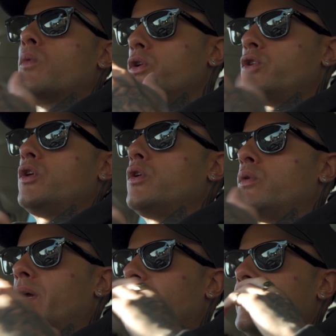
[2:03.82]
want to
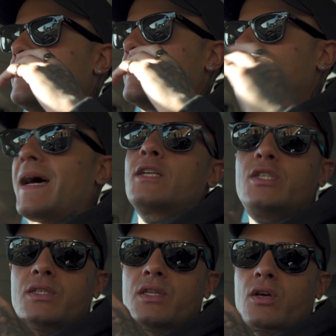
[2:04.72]
do is attach
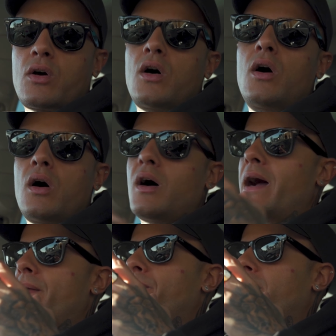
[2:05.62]
it to the car
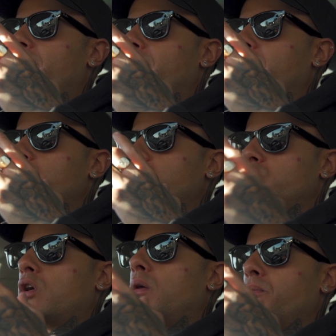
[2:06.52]
and then you
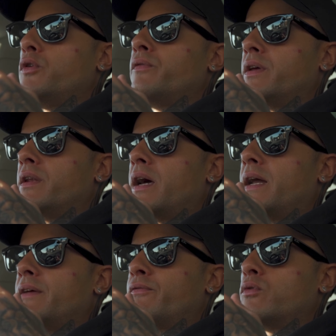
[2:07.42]
start moving
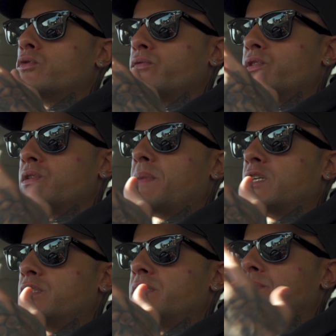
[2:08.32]
and it falls off and
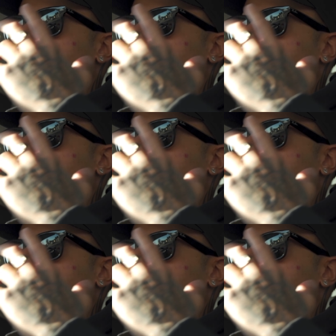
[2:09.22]
smashes,